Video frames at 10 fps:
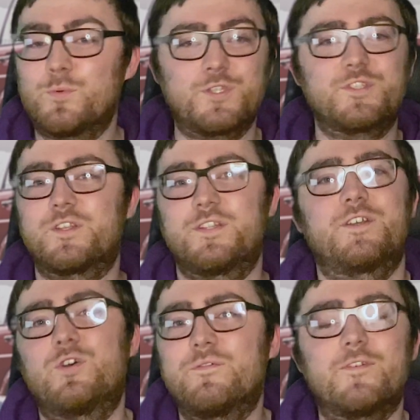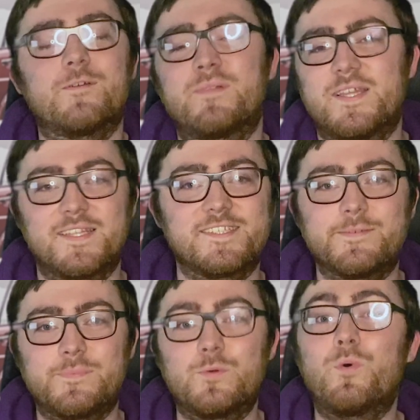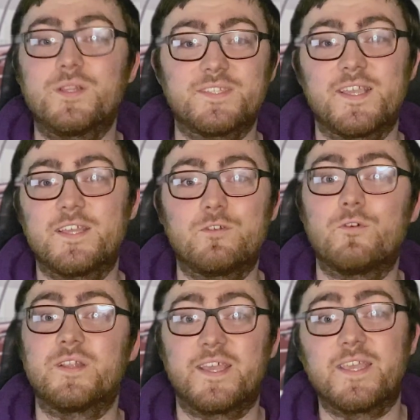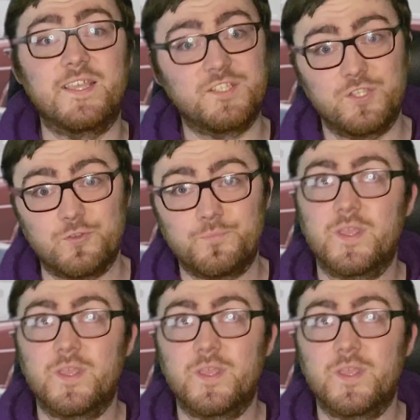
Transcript: we're just going to go for a plain and simple 1Z or an AHU.